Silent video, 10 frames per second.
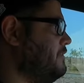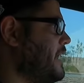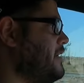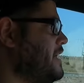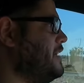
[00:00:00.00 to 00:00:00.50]

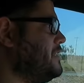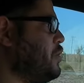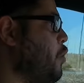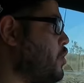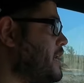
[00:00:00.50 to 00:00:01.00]
Very
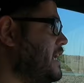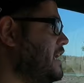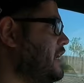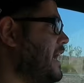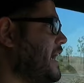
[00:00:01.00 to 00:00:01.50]

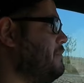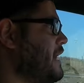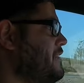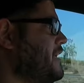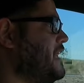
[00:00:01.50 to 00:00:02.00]
torquey,
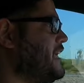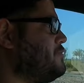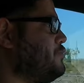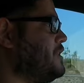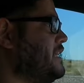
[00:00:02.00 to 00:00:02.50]
and then it gets
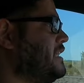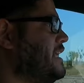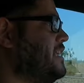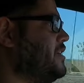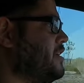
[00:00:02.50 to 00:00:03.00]
really
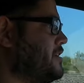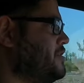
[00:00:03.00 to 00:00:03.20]
linear as